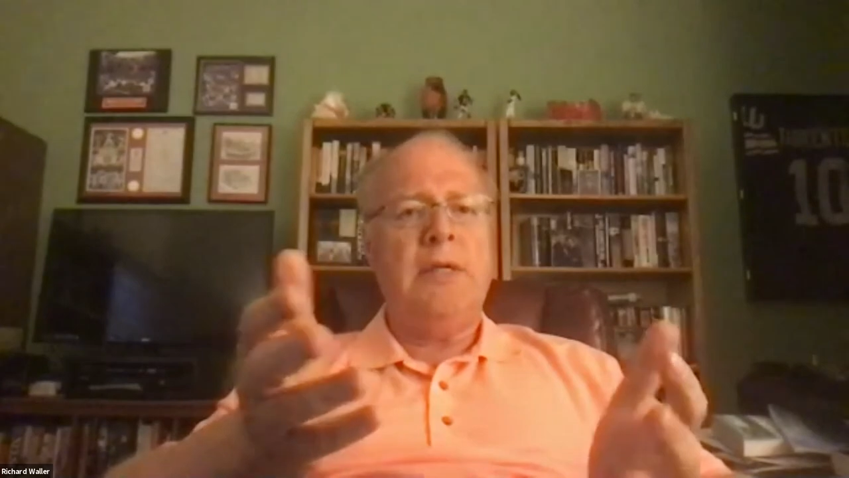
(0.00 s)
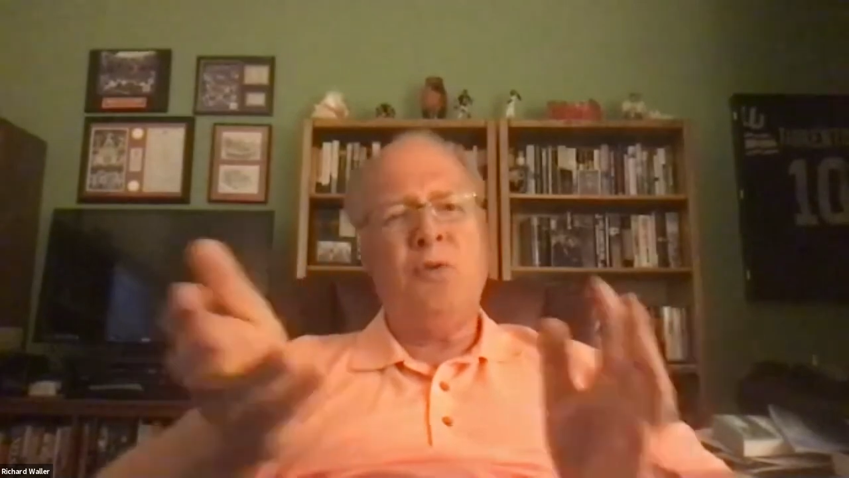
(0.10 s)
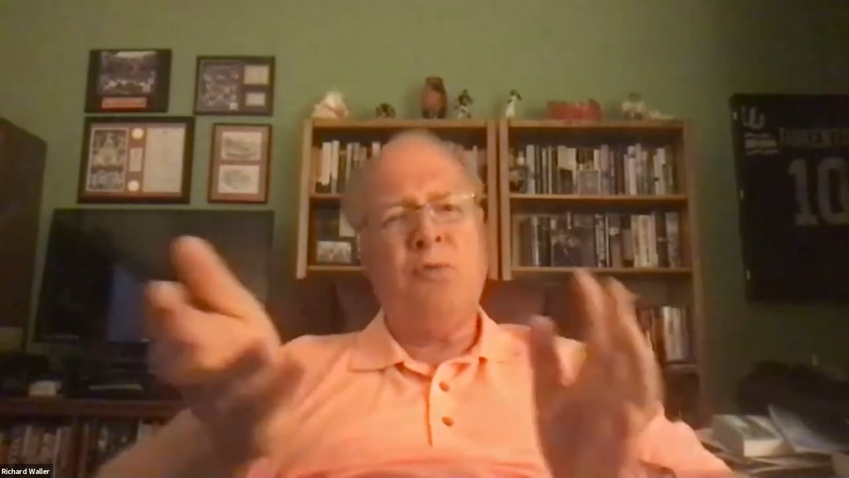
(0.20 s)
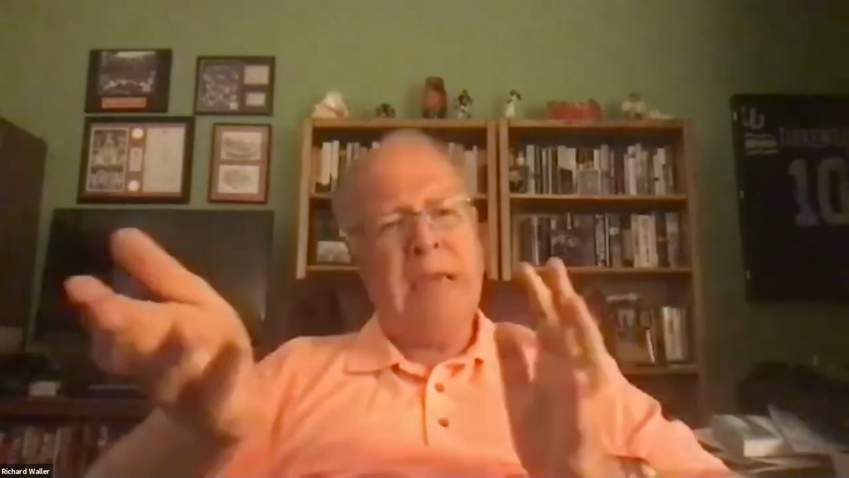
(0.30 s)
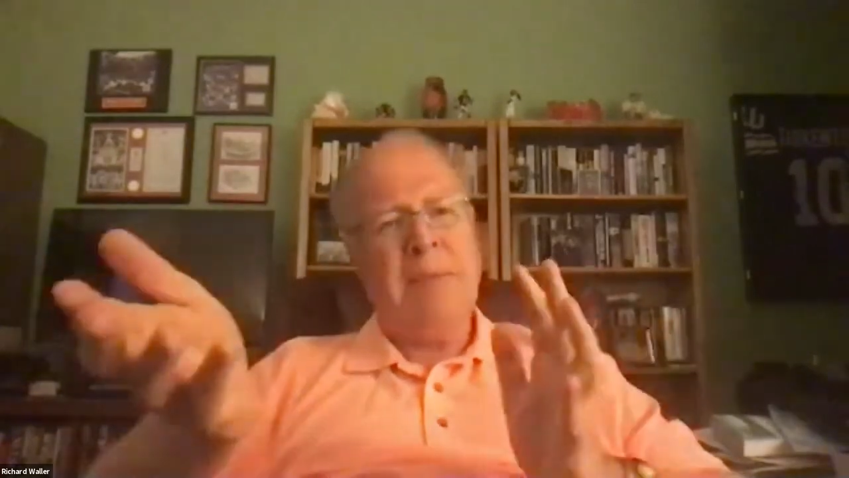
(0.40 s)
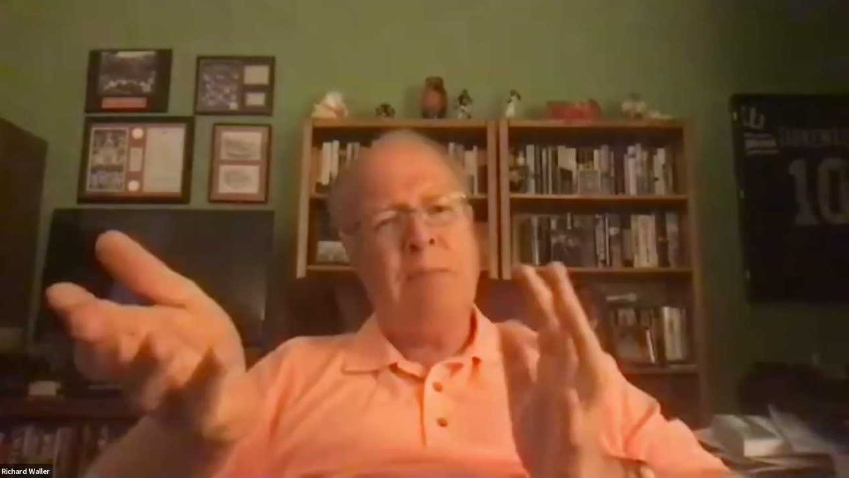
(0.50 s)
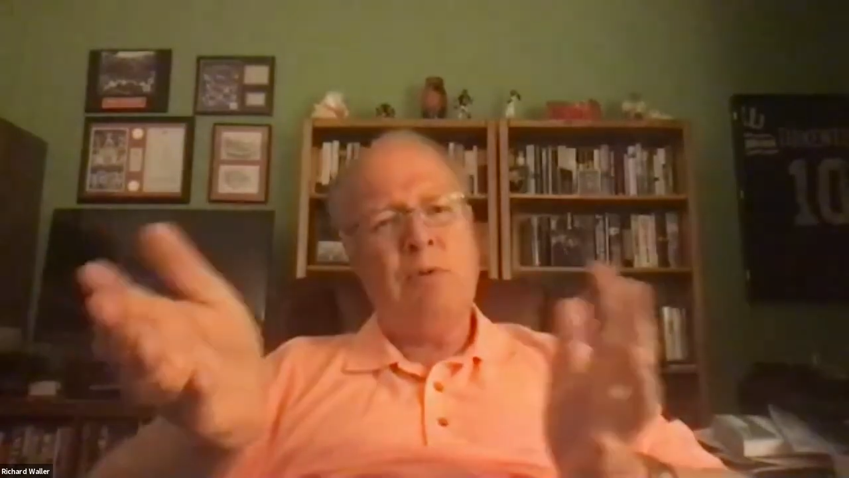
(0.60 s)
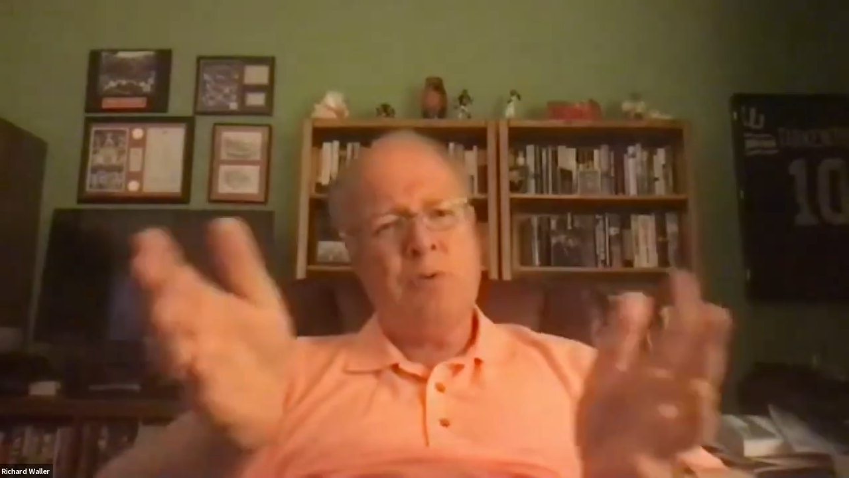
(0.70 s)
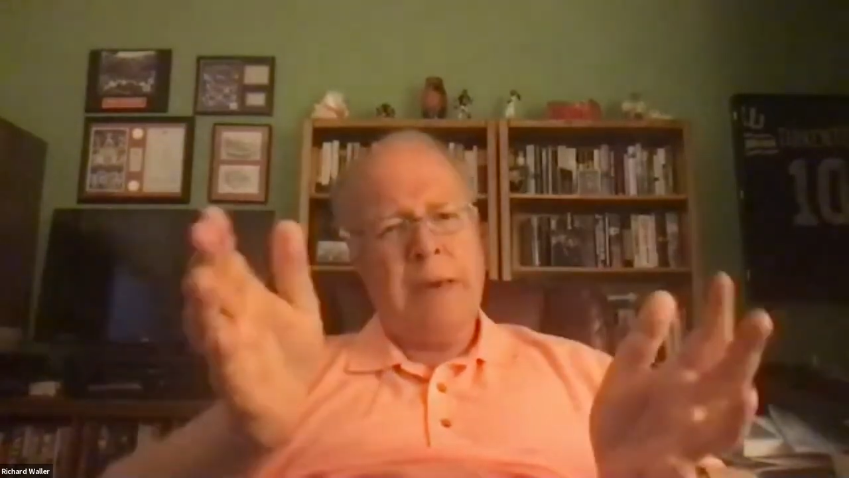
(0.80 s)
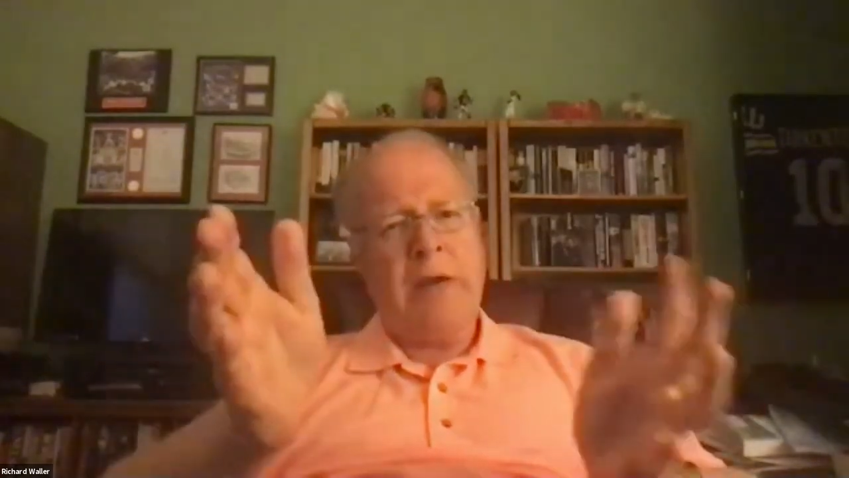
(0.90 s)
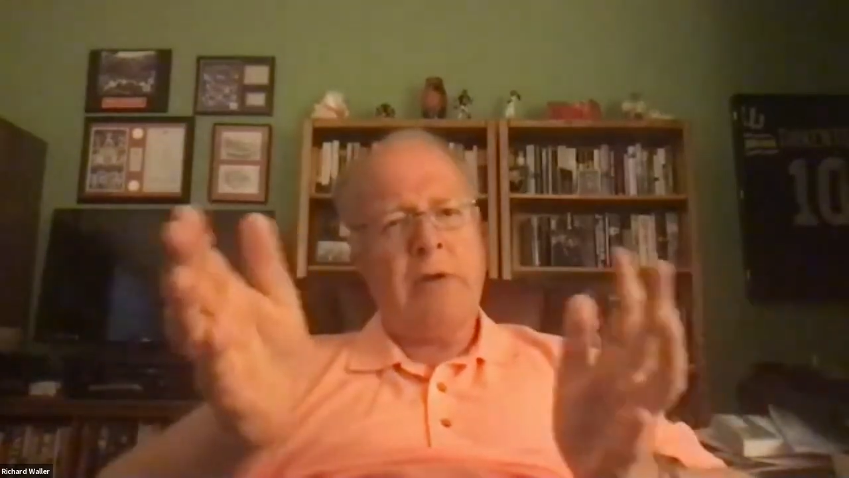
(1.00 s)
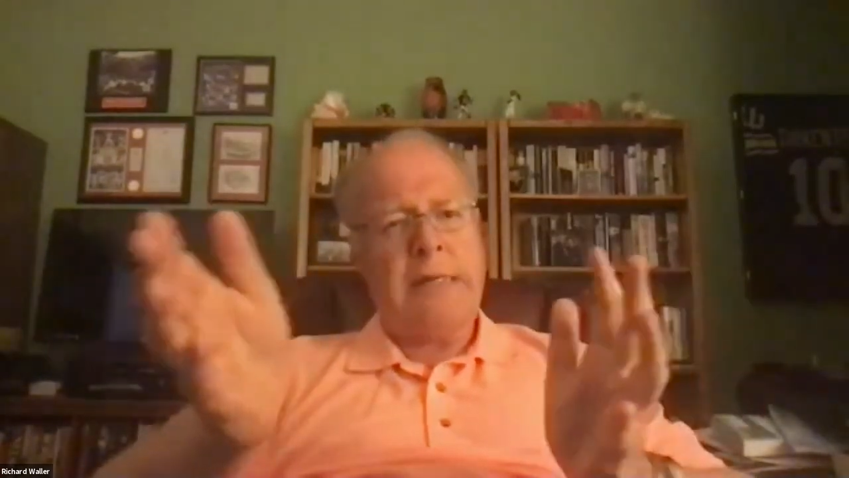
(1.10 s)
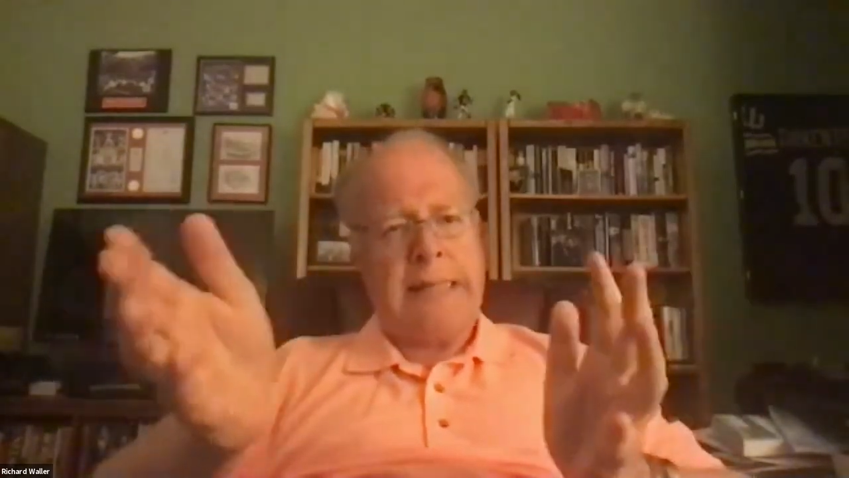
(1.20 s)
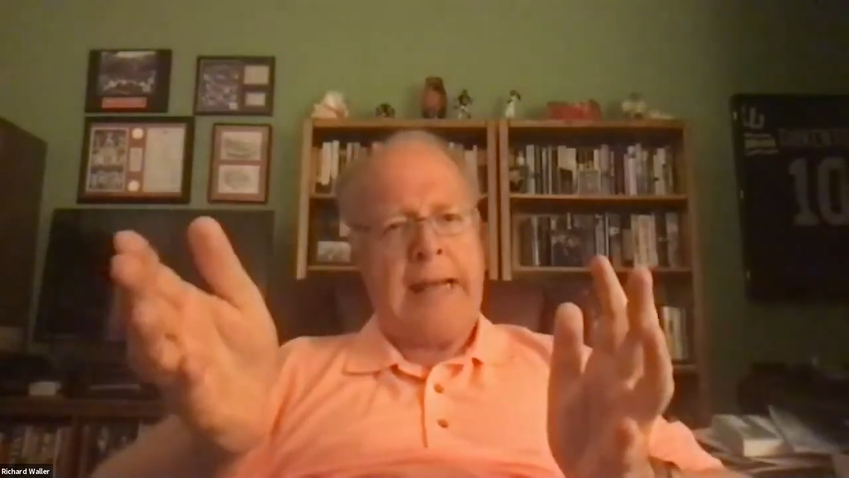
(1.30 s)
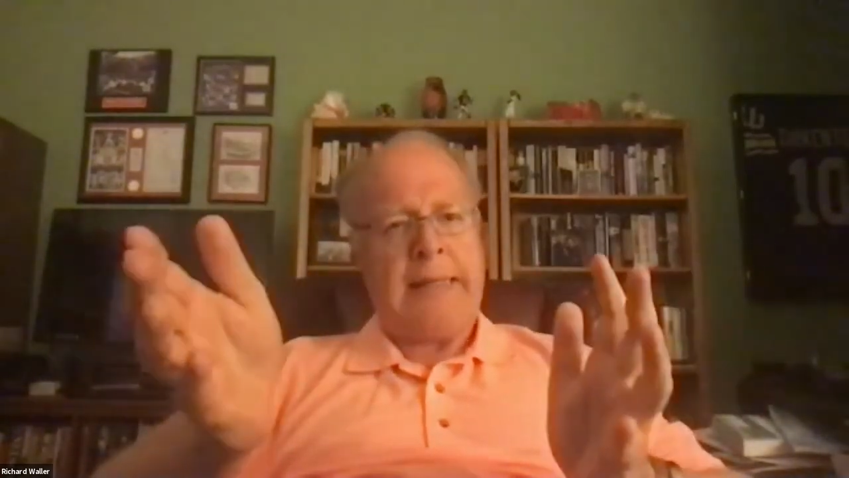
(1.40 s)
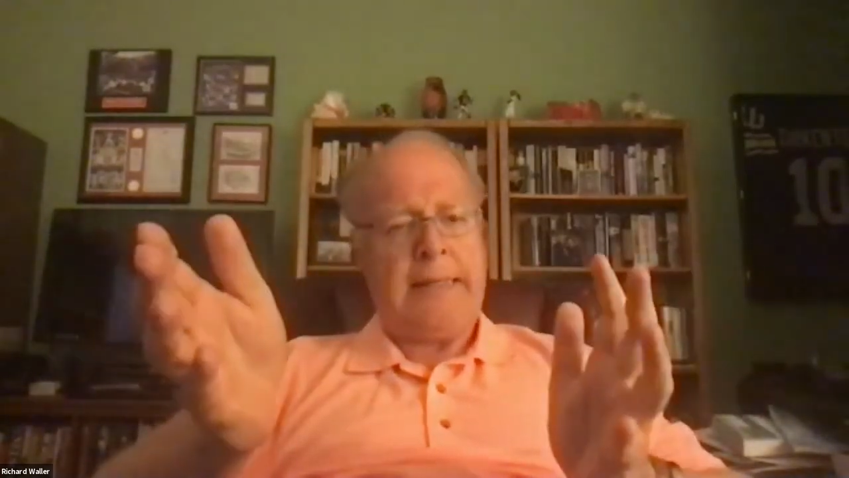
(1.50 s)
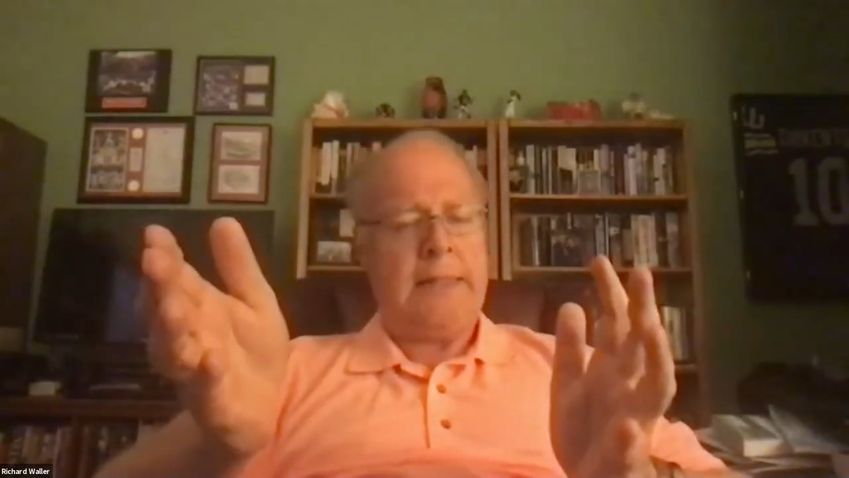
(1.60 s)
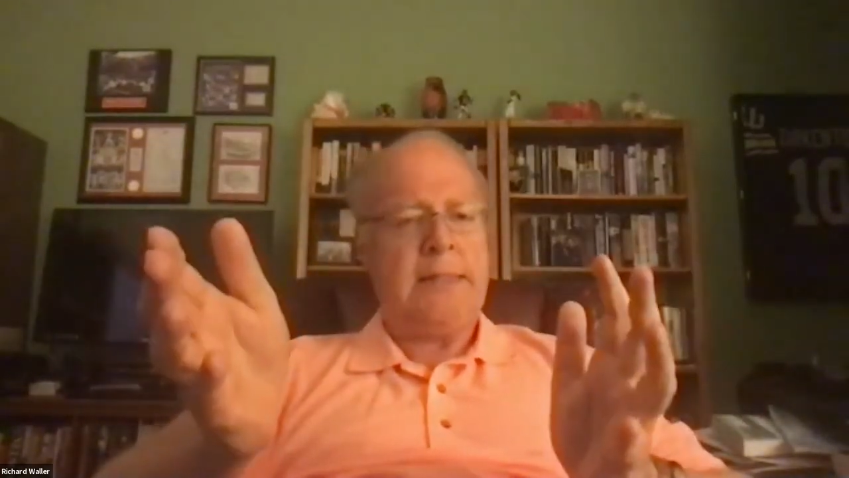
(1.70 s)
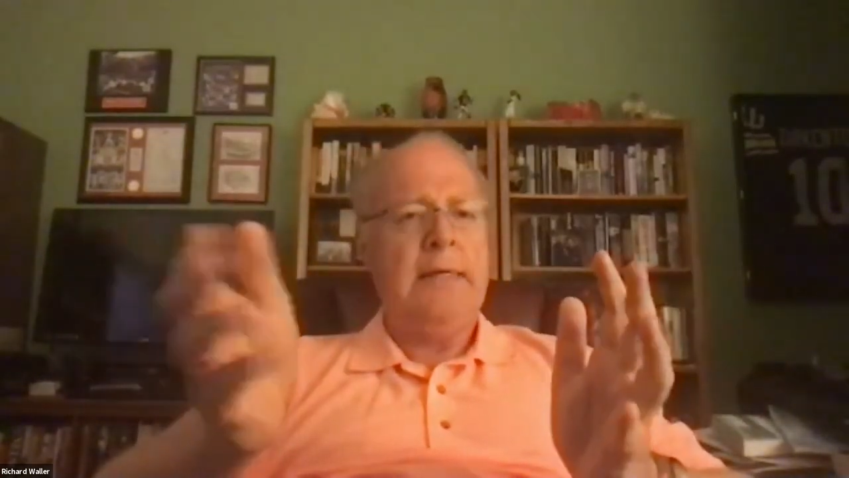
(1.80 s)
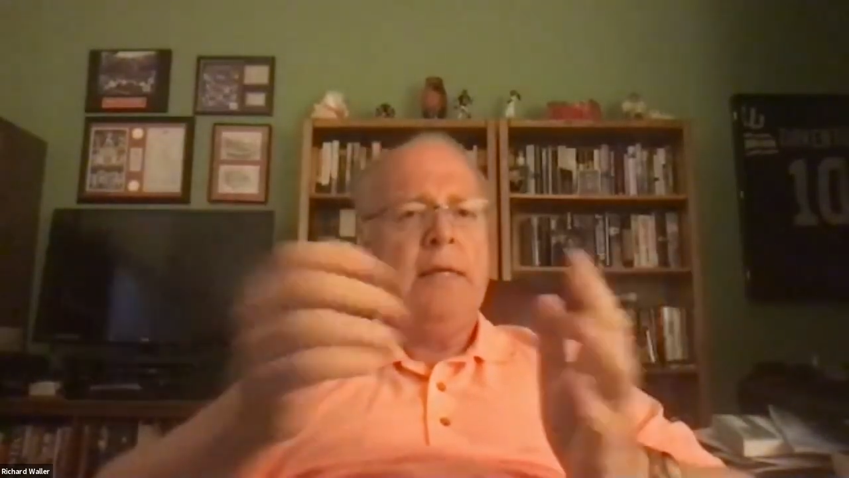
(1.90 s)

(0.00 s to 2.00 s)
who maybe was better at tactics.